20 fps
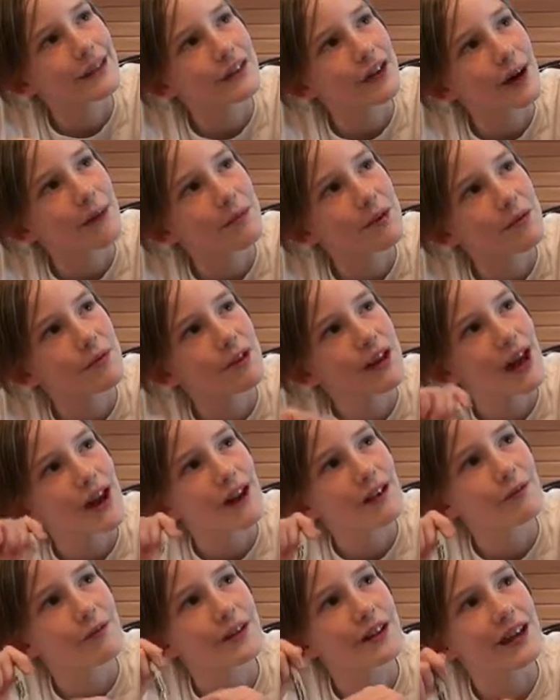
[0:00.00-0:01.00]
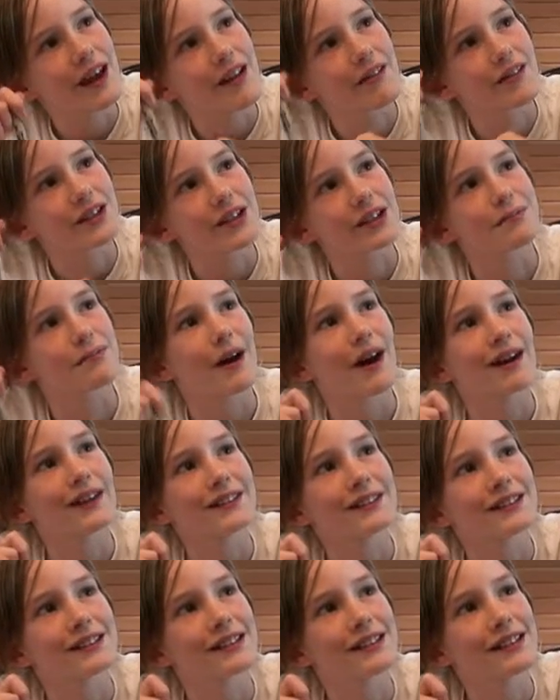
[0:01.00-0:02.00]
So how many would he have in each
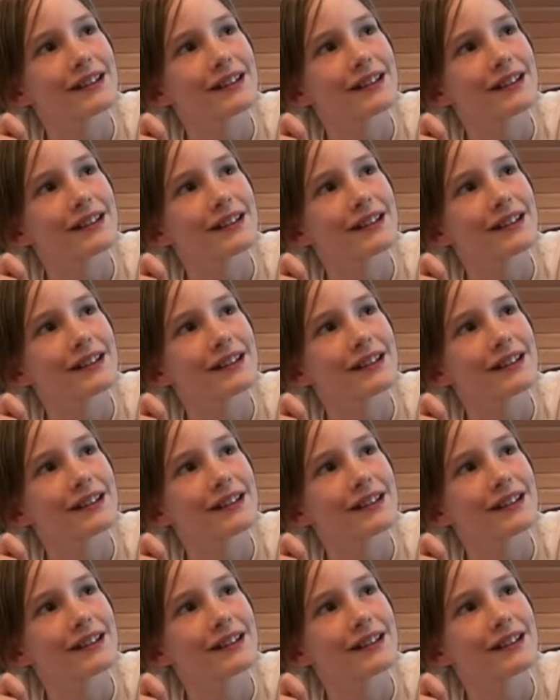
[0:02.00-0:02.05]
box?